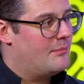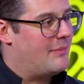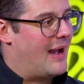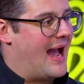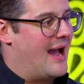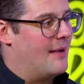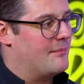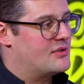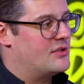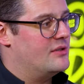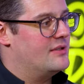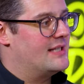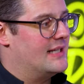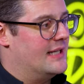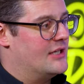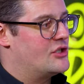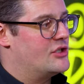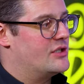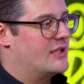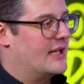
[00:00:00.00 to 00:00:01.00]
but absolutely
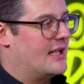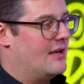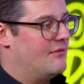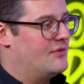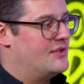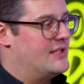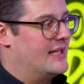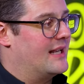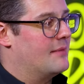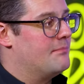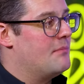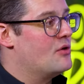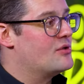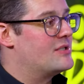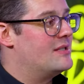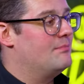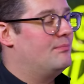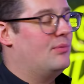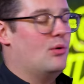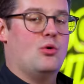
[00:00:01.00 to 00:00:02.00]
delicious and comforting, and
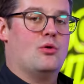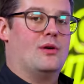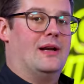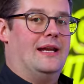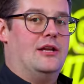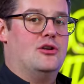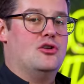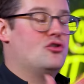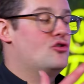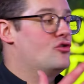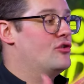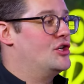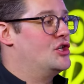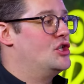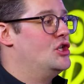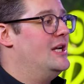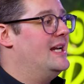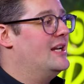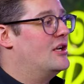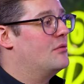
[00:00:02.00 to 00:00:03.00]
most importantly,
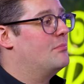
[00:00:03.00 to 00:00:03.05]
nutritionally